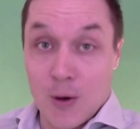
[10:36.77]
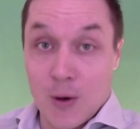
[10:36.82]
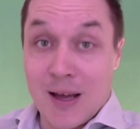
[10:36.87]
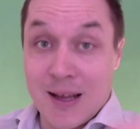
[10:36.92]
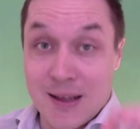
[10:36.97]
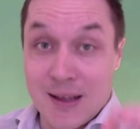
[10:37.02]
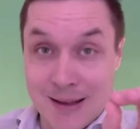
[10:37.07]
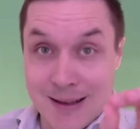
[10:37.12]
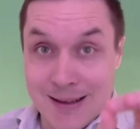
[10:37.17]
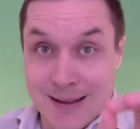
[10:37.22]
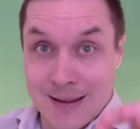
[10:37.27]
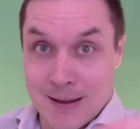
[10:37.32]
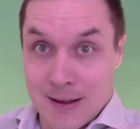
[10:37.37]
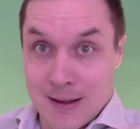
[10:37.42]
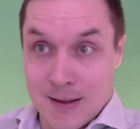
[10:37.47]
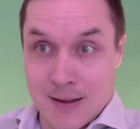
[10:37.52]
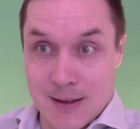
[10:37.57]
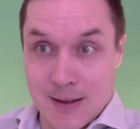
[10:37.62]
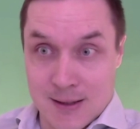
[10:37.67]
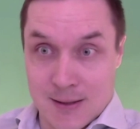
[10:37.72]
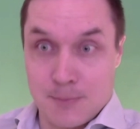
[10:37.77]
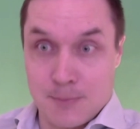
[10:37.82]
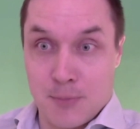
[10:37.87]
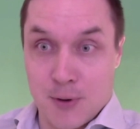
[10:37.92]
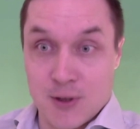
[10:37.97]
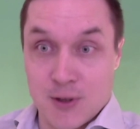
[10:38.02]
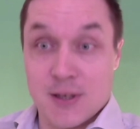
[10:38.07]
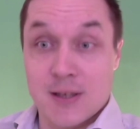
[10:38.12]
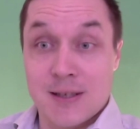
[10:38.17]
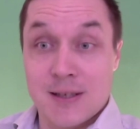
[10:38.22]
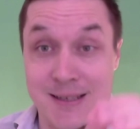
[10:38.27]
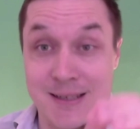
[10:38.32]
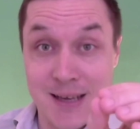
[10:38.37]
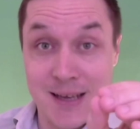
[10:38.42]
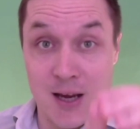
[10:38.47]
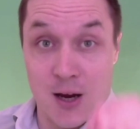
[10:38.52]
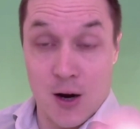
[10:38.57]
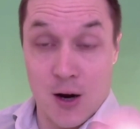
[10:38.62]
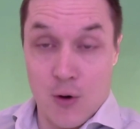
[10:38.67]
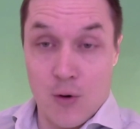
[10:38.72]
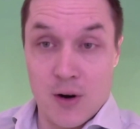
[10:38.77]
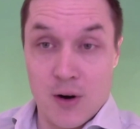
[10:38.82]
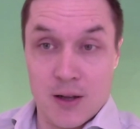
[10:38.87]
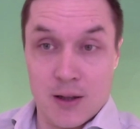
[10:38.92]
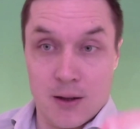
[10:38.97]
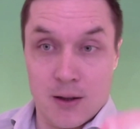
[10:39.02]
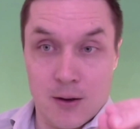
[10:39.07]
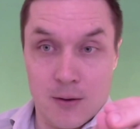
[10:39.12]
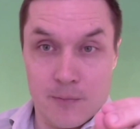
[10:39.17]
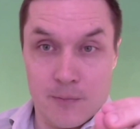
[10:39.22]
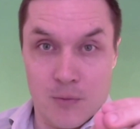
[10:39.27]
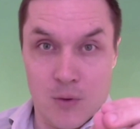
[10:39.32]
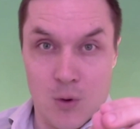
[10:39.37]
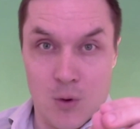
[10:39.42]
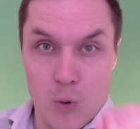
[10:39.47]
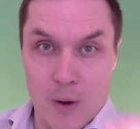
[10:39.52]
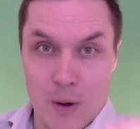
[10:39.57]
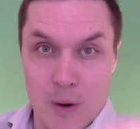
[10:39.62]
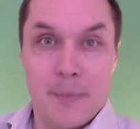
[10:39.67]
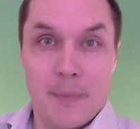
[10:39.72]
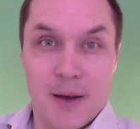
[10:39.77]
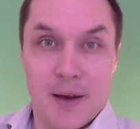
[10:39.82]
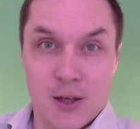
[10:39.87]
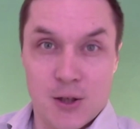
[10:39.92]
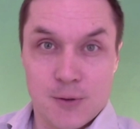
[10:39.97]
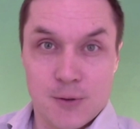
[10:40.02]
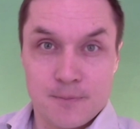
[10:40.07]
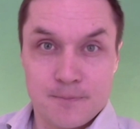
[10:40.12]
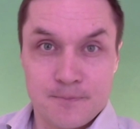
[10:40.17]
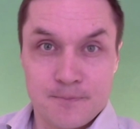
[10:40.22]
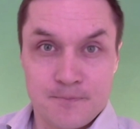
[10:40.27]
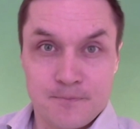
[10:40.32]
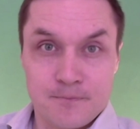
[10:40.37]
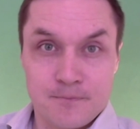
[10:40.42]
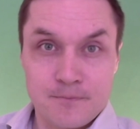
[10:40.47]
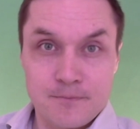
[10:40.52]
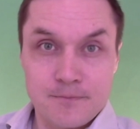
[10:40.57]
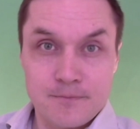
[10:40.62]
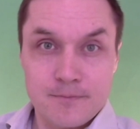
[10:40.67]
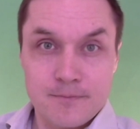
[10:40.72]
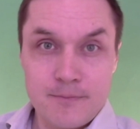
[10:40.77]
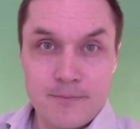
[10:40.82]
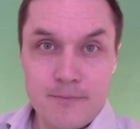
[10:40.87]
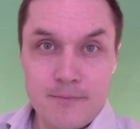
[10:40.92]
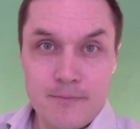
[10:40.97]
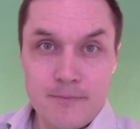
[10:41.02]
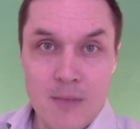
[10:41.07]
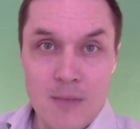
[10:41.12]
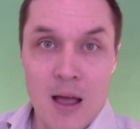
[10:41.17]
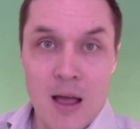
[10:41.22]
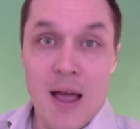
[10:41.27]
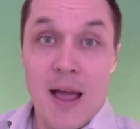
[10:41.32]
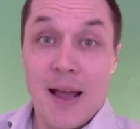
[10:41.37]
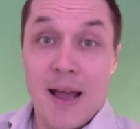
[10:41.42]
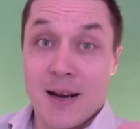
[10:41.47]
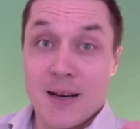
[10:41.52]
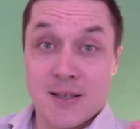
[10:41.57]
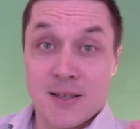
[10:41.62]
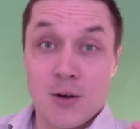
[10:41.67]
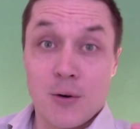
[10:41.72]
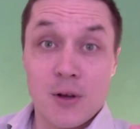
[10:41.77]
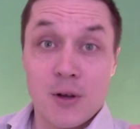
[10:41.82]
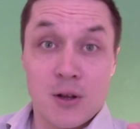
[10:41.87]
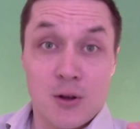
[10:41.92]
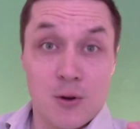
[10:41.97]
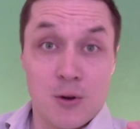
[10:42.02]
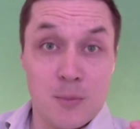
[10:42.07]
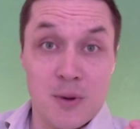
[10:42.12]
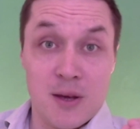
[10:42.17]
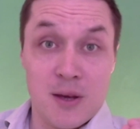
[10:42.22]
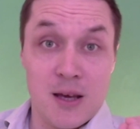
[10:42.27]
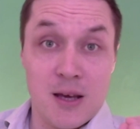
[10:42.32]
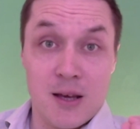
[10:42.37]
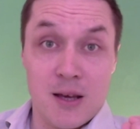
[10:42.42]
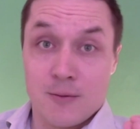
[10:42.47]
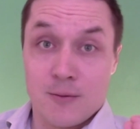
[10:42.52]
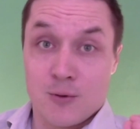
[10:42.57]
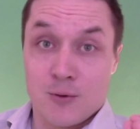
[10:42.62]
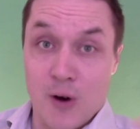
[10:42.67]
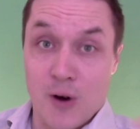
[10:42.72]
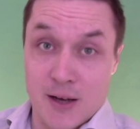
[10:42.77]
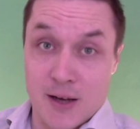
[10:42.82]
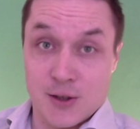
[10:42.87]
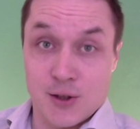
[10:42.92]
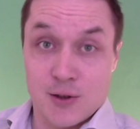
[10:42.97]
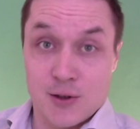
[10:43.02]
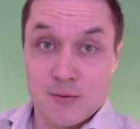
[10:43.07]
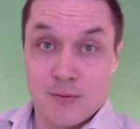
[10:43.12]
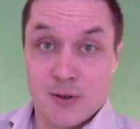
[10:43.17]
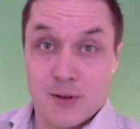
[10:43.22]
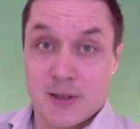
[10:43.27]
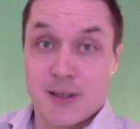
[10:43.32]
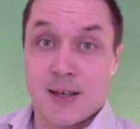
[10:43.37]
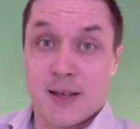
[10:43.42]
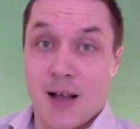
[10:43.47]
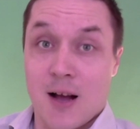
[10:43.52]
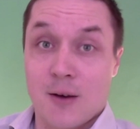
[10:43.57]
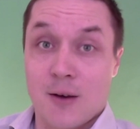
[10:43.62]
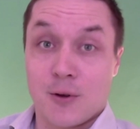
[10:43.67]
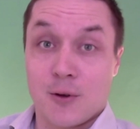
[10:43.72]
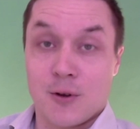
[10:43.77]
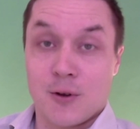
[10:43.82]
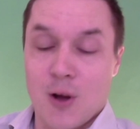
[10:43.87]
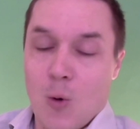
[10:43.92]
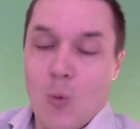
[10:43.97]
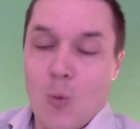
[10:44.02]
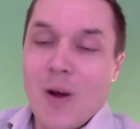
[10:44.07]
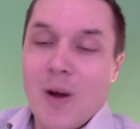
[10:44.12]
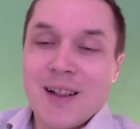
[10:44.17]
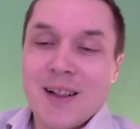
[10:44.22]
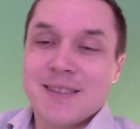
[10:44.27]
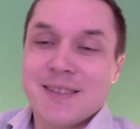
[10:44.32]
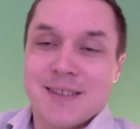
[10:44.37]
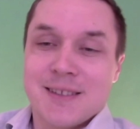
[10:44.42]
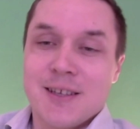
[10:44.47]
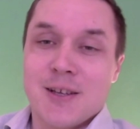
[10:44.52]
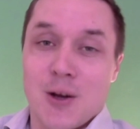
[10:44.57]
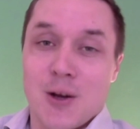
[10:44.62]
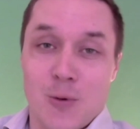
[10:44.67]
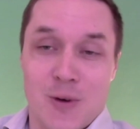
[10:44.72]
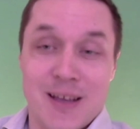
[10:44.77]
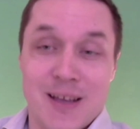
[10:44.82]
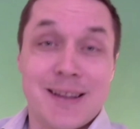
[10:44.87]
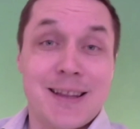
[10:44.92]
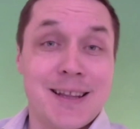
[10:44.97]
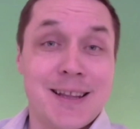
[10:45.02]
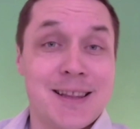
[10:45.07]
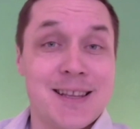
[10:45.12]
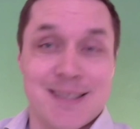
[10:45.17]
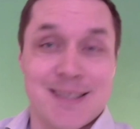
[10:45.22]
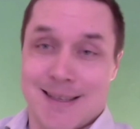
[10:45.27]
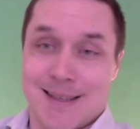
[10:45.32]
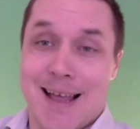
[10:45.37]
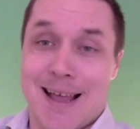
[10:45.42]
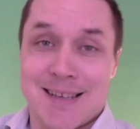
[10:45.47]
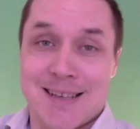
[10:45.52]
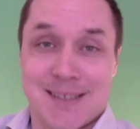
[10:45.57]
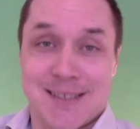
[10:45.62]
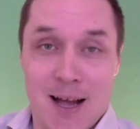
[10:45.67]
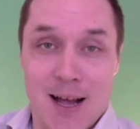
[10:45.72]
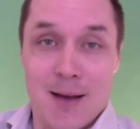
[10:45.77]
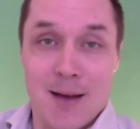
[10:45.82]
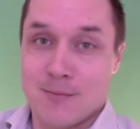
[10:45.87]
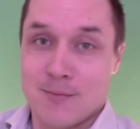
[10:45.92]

at th- this person's current web page and it's going to be trash. And she said, How do you know? Well, you know, he did this last time.